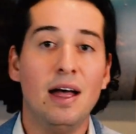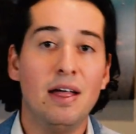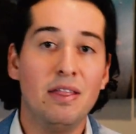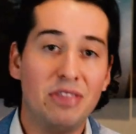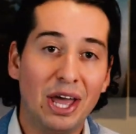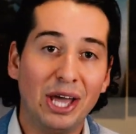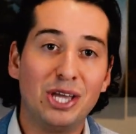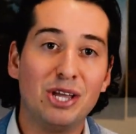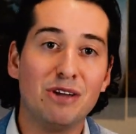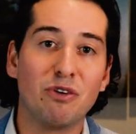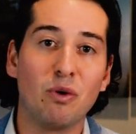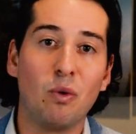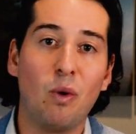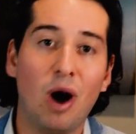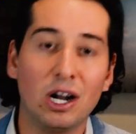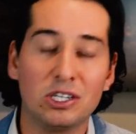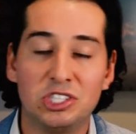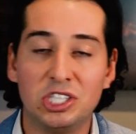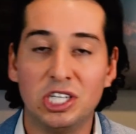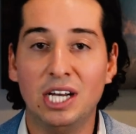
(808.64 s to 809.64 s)
Thank you for
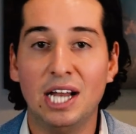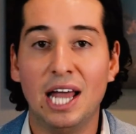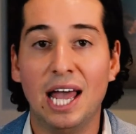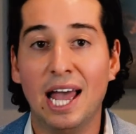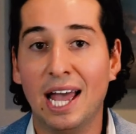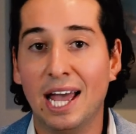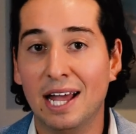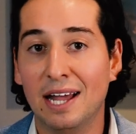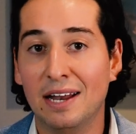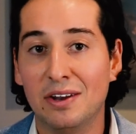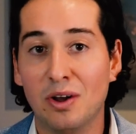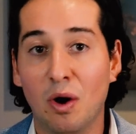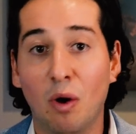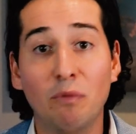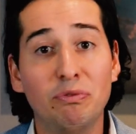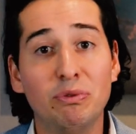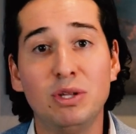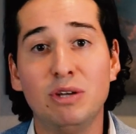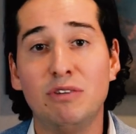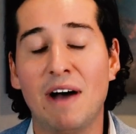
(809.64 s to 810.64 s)
watching, and
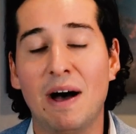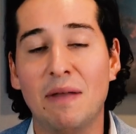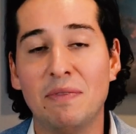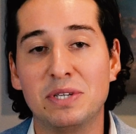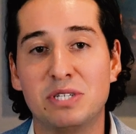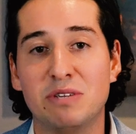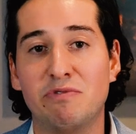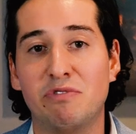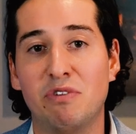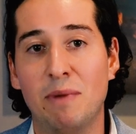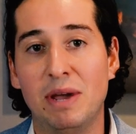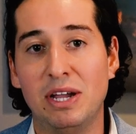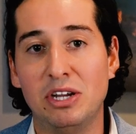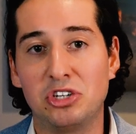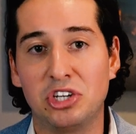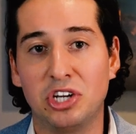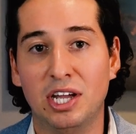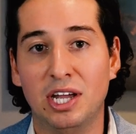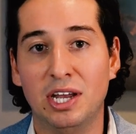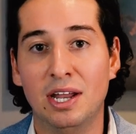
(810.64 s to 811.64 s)
hopefully you found this
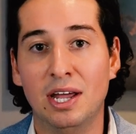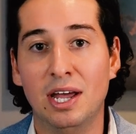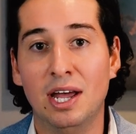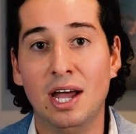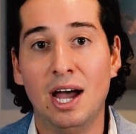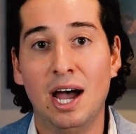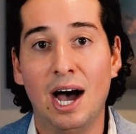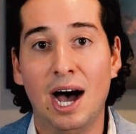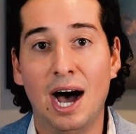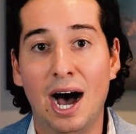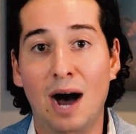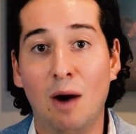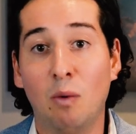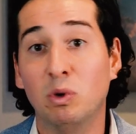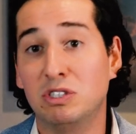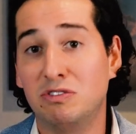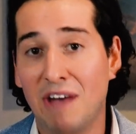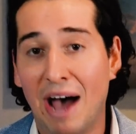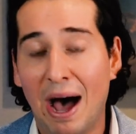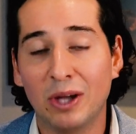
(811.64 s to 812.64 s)
information
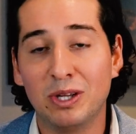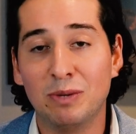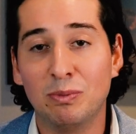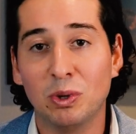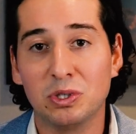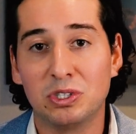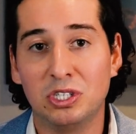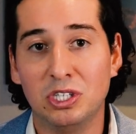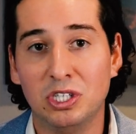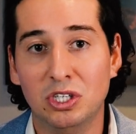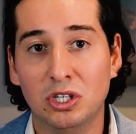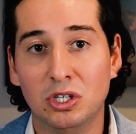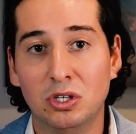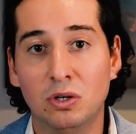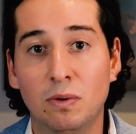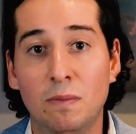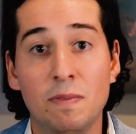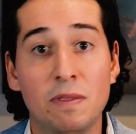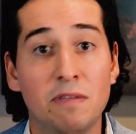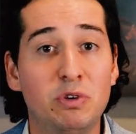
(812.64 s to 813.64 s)
was valuable to
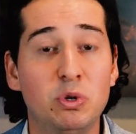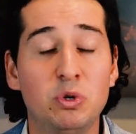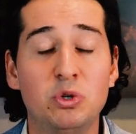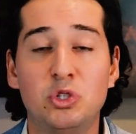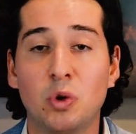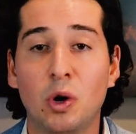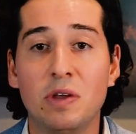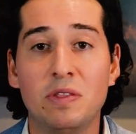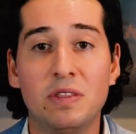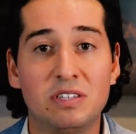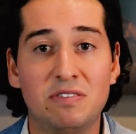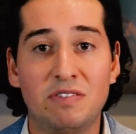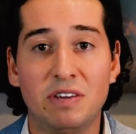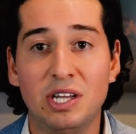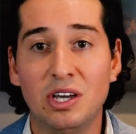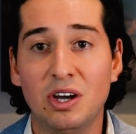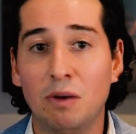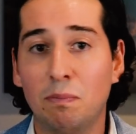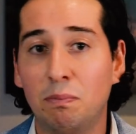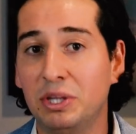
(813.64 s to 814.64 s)
you. If you enjoyed this
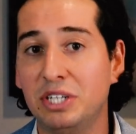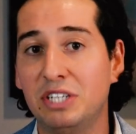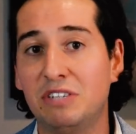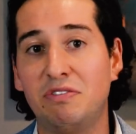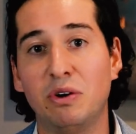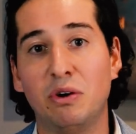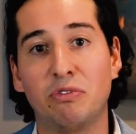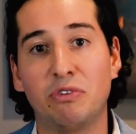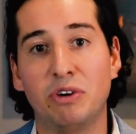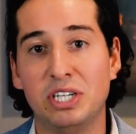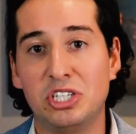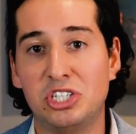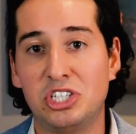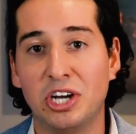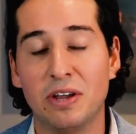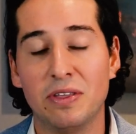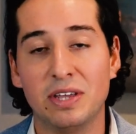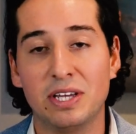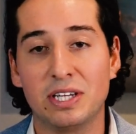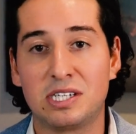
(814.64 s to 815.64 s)
video, please feel free to
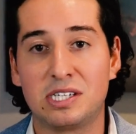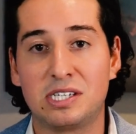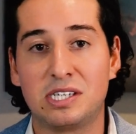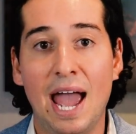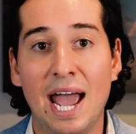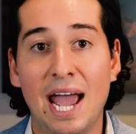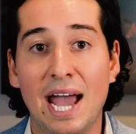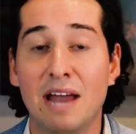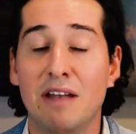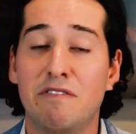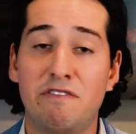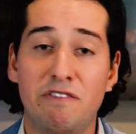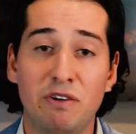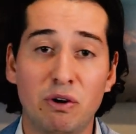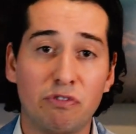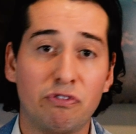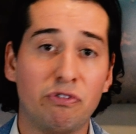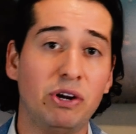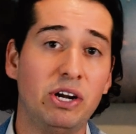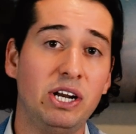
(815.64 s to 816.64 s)
share this and
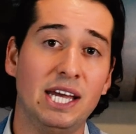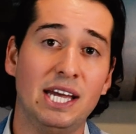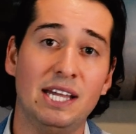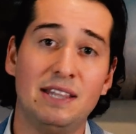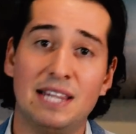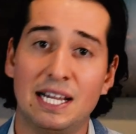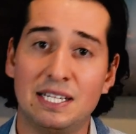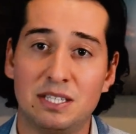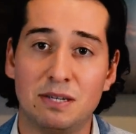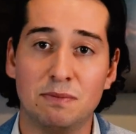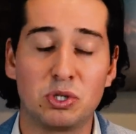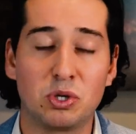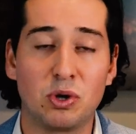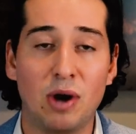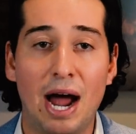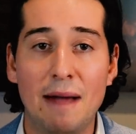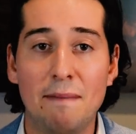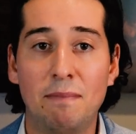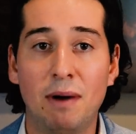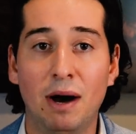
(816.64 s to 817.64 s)
feel free to hit that
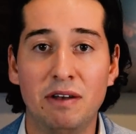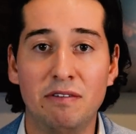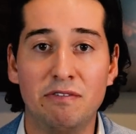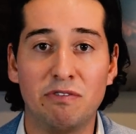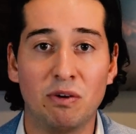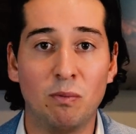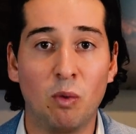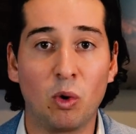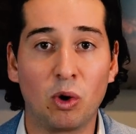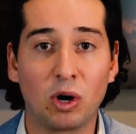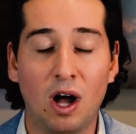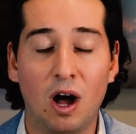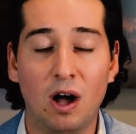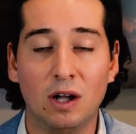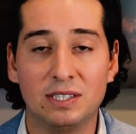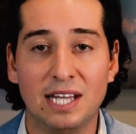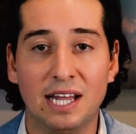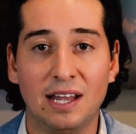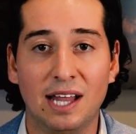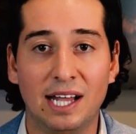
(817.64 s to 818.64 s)
subscribe button for more
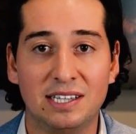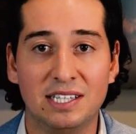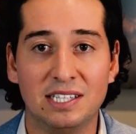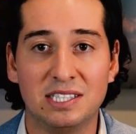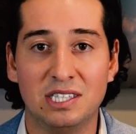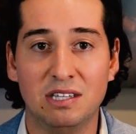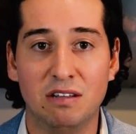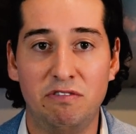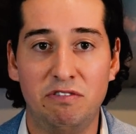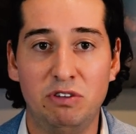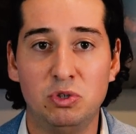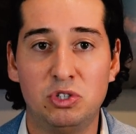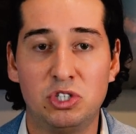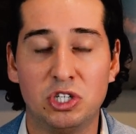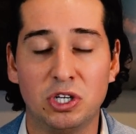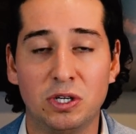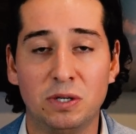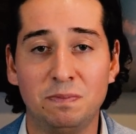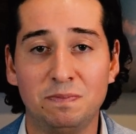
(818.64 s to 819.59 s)
content like this in the future.